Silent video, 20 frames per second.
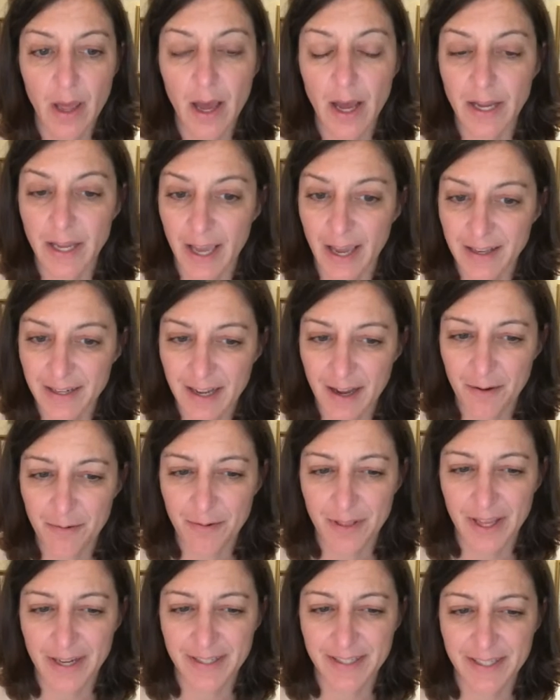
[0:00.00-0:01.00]
Again, I
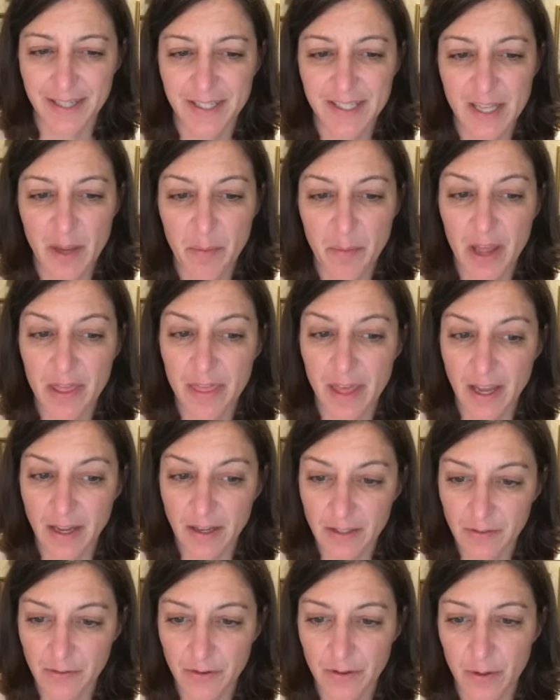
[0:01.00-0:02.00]
would like to extend my
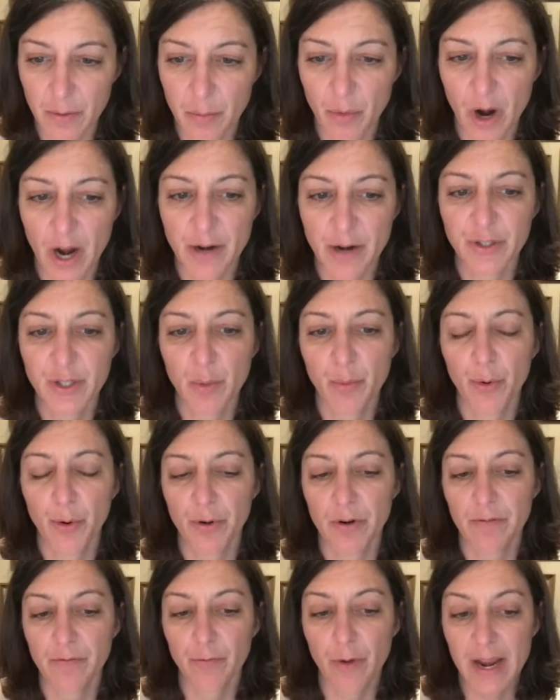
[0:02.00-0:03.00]
thanks for the prior
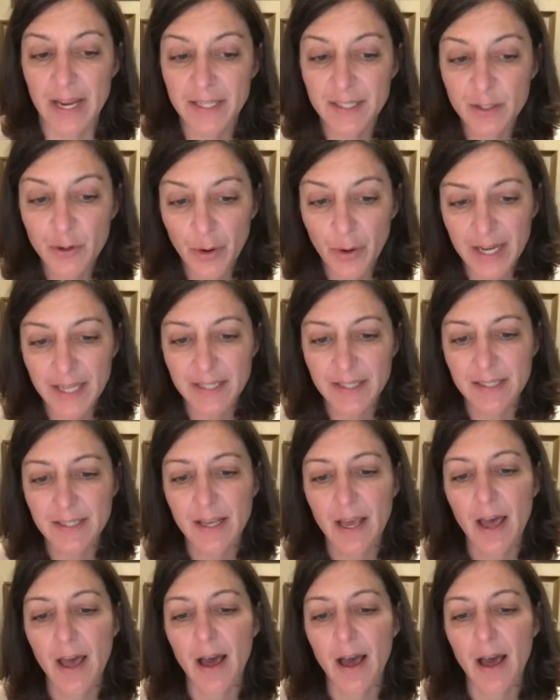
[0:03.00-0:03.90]
support of RAISE grants,